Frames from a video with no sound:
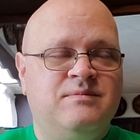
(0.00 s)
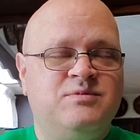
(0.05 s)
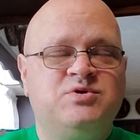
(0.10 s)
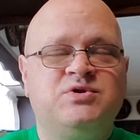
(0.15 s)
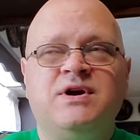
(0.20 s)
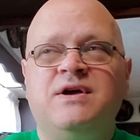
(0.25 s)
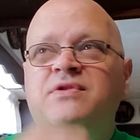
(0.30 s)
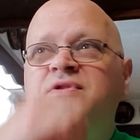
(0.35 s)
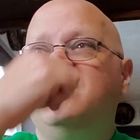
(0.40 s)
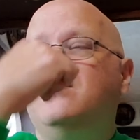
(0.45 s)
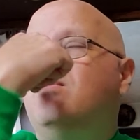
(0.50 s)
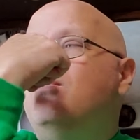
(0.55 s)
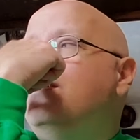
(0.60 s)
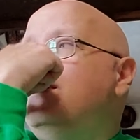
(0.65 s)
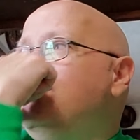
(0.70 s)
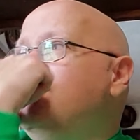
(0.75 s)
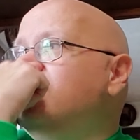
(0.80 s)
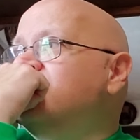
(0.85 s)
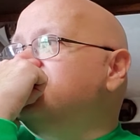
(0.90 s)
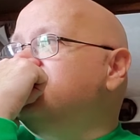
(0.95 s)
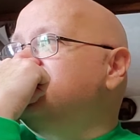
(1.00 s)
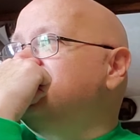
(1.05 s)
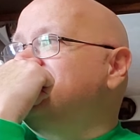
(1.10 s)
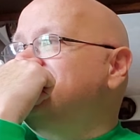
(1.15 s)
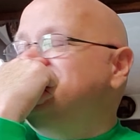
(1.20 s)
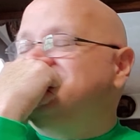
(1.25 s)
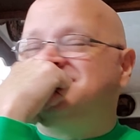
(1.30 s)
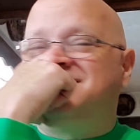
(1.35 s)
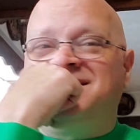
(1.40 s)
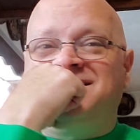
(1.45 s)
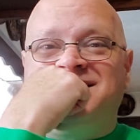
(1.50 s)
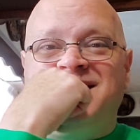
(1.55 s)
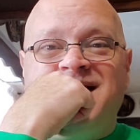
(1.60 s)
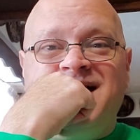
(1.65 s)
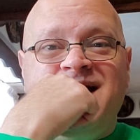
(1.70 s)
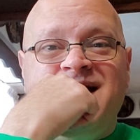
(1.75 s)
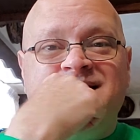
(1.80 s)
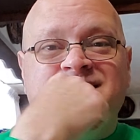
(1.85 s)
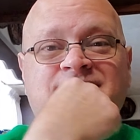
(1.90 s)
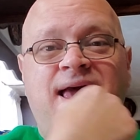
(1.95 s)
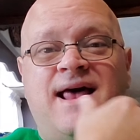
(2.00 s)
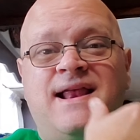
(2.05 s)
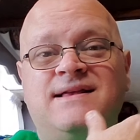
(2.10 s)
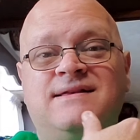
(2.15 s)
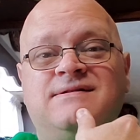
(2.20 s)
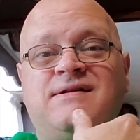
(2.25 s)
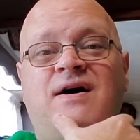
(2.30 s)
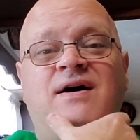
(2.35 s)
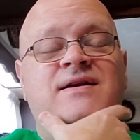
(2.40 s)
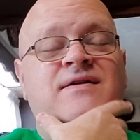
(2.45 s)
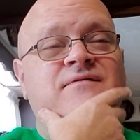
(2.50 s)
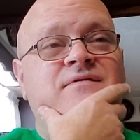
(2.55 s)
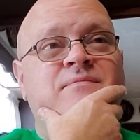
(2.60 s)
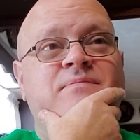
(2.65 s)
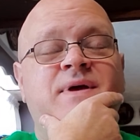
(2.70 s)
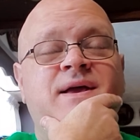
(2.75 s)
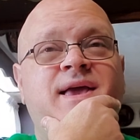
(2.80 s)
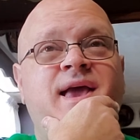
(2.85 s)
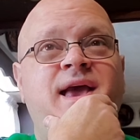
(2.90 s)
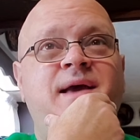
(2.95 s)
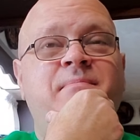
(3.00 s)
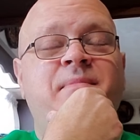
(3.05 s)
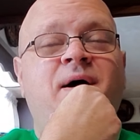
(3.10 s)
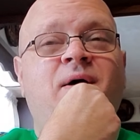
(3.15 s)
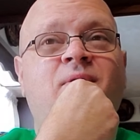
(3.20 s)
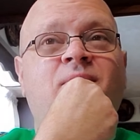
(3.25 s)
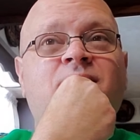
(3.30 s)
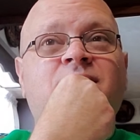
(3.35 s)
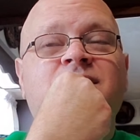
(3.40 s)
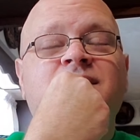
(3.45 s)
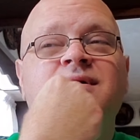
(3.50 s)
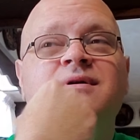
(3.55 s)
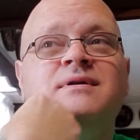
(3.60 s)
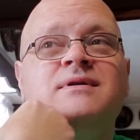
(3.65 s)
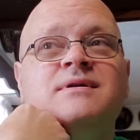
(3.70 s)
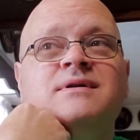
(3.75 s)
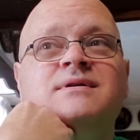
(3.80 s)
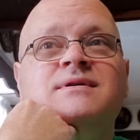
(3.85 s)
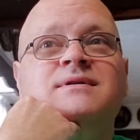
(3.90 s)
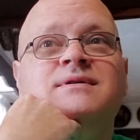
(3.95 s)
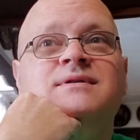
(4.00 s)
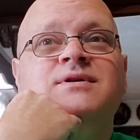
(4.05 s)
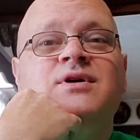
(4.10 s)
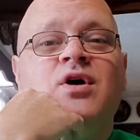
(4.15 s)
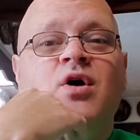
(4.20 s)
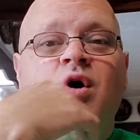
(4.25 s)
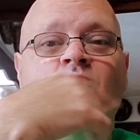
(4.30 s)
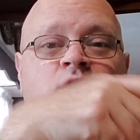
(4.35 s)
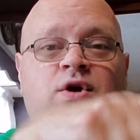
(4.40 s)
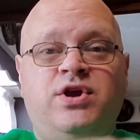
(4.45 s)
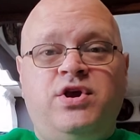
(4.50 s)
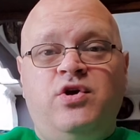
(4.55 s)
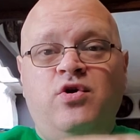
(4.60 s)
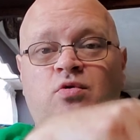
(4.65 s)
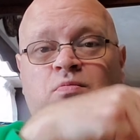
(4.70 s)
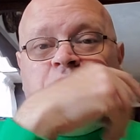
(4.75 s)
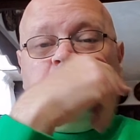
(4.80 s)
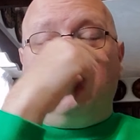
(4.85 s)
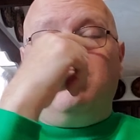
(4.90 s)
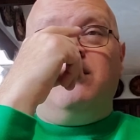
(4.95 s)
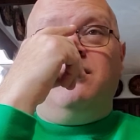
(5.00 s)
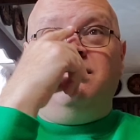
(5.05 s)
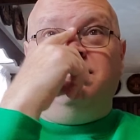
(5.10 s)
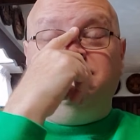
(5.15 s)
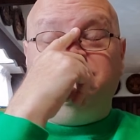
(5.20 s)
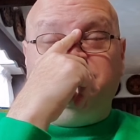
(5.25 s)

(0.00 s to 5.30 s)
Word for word: trying to think of what else. Because they had, they had a ton of them that came out. Oh, Q*bert.